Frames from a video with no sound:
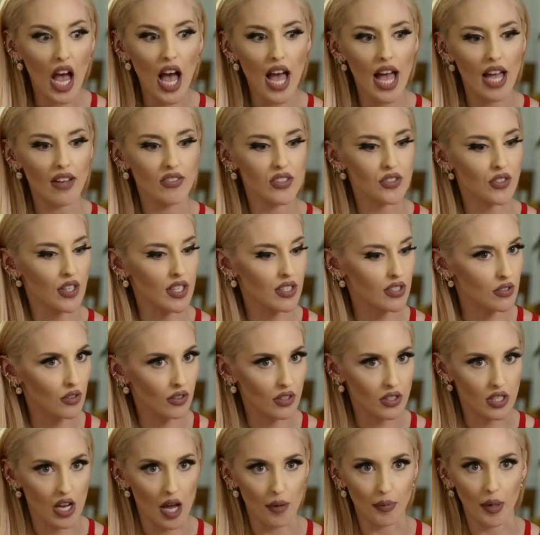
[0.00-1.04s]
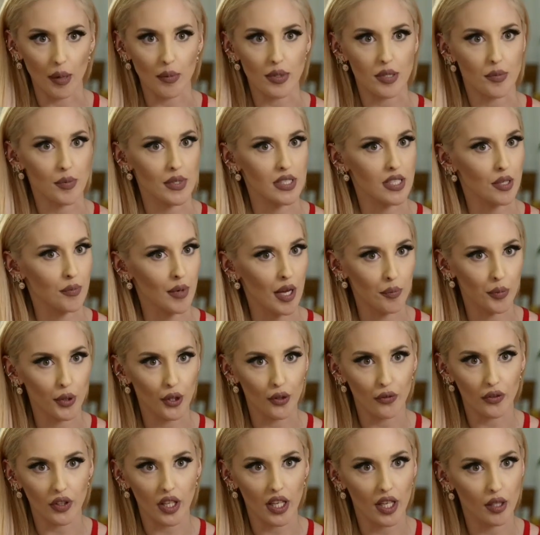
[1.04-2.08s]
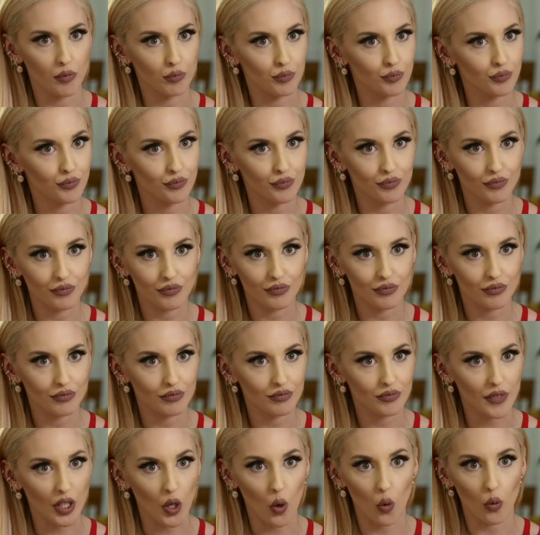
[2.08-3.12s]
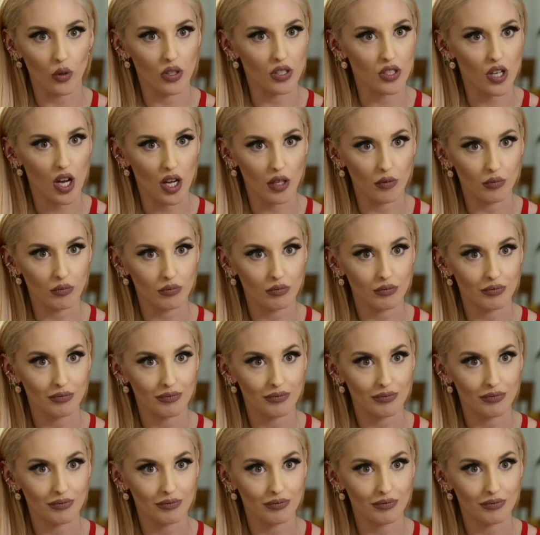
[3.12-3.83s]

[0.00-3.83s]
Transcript: I have strangers all the time come up to me and tell me how beautiful I am. Like, all the time.